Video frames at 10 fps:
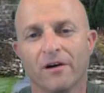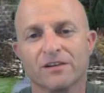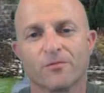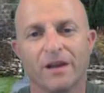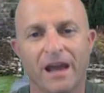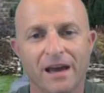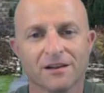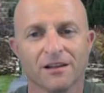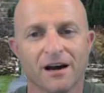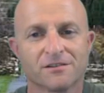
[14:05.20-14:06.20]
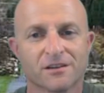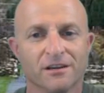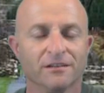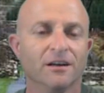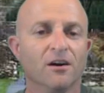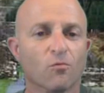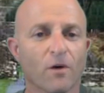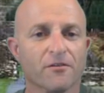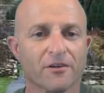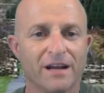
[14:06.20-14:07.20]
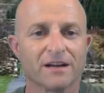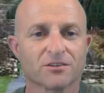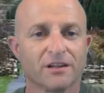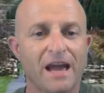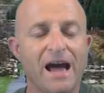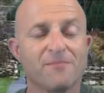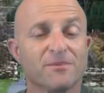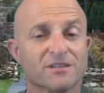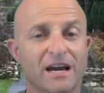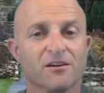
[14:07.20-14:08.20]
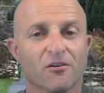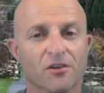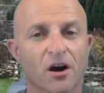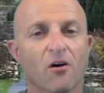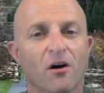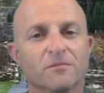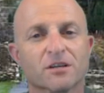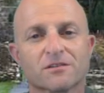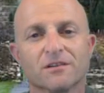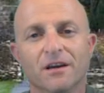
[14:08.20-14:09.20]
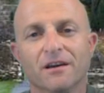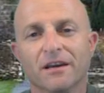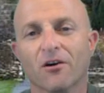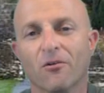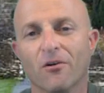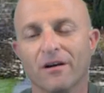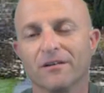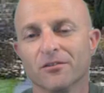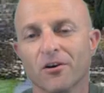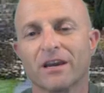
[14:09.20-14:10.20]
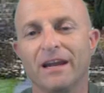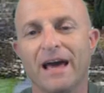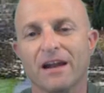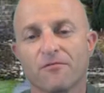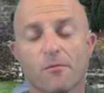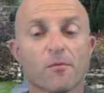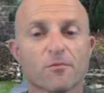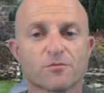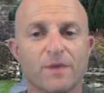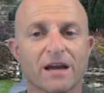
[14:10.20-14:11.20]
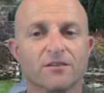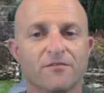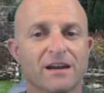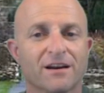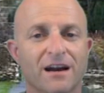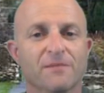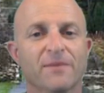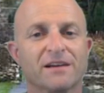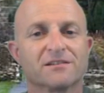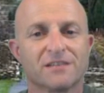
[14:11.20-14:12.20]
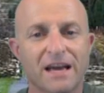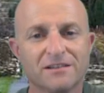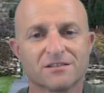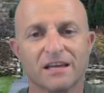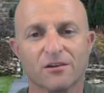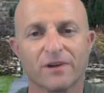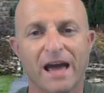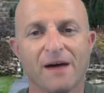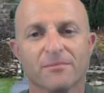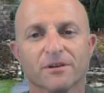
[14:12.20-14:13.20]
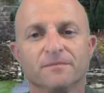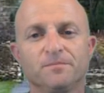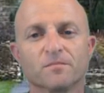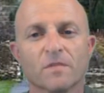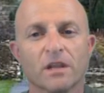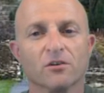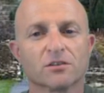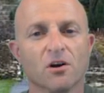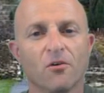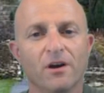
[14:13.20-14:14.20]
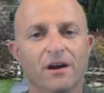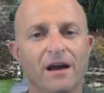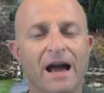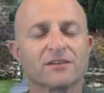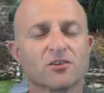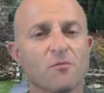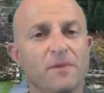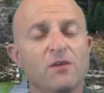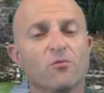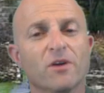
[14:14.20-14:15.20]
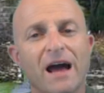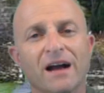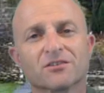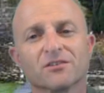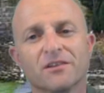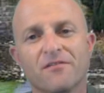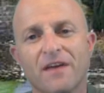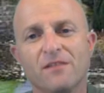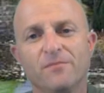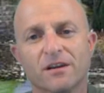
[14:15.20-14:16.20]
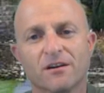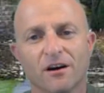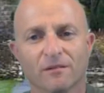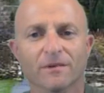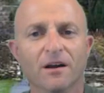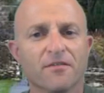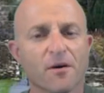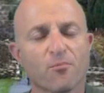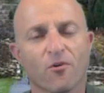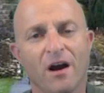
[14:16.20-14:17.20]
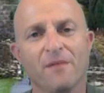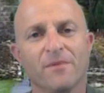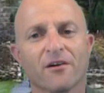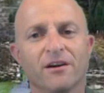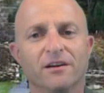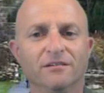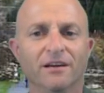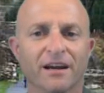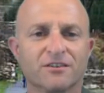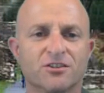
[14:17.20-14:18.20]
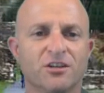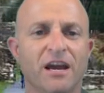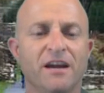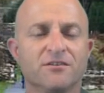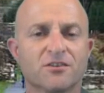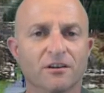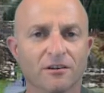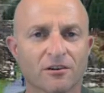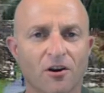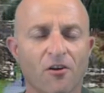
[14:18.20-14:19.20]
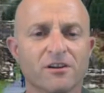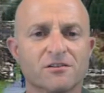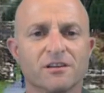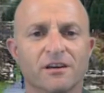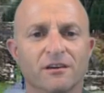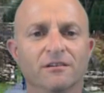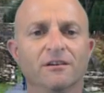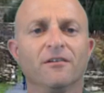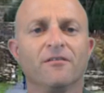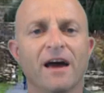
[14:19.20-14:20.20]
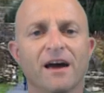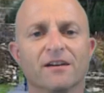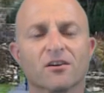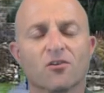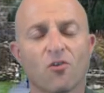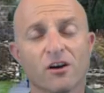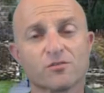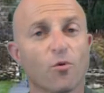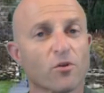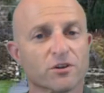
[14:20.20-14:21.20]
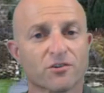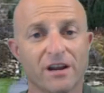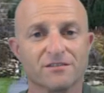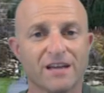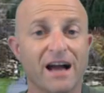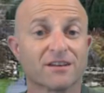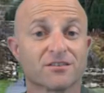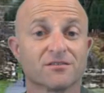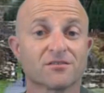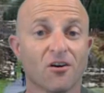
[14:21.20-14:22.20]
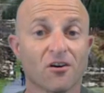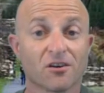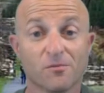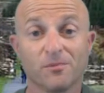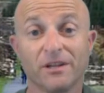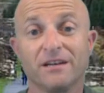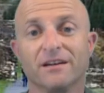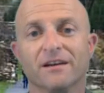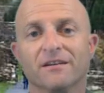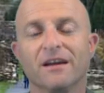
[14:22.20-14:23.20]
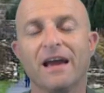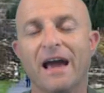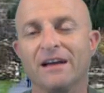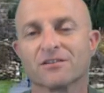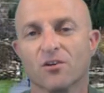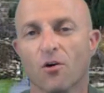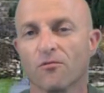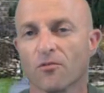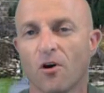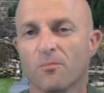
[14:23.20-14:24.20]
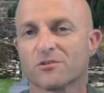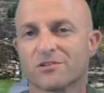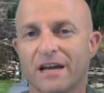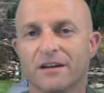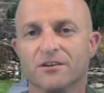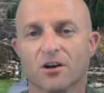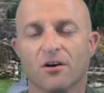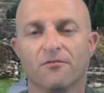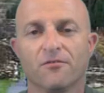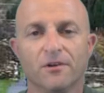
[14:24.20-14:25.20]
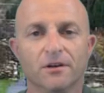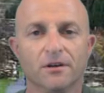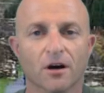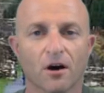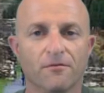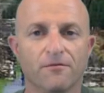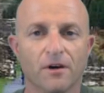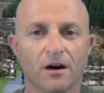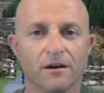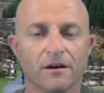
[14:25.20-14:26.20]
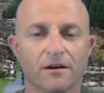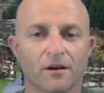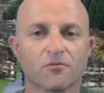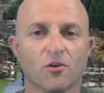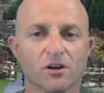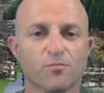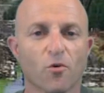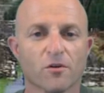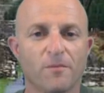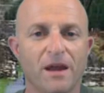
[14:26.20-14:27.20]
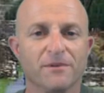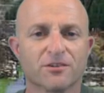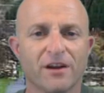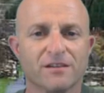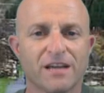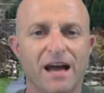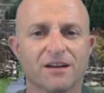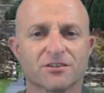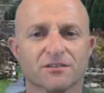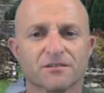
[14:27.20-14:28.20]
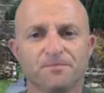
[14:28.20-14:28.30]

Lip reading: as we analyze it. Whether it actually happens, I don't know. I'm just, looking at it from a perspective that it kind of makes sense that it would happen. So XRP would actually then become the primary exchange currency that cross-border transactions are completed in, as an overall percentage of cross-border payment transactions.